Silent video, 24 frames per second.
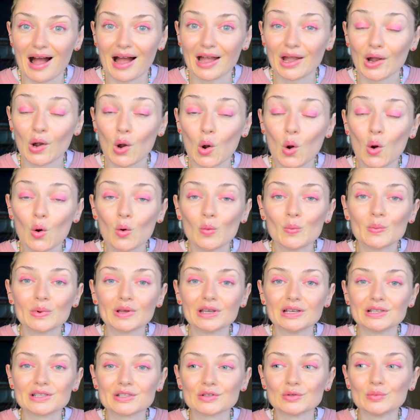I hope
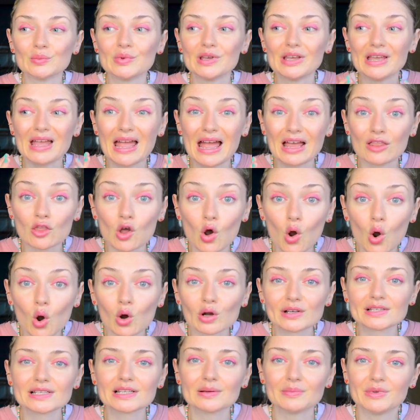it will be an
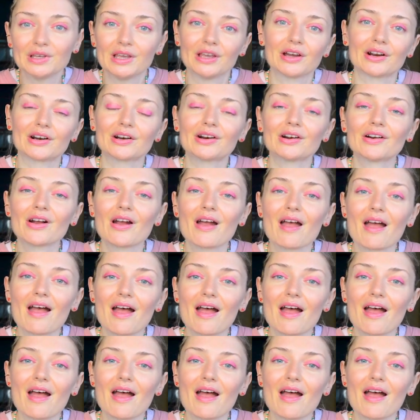awesome year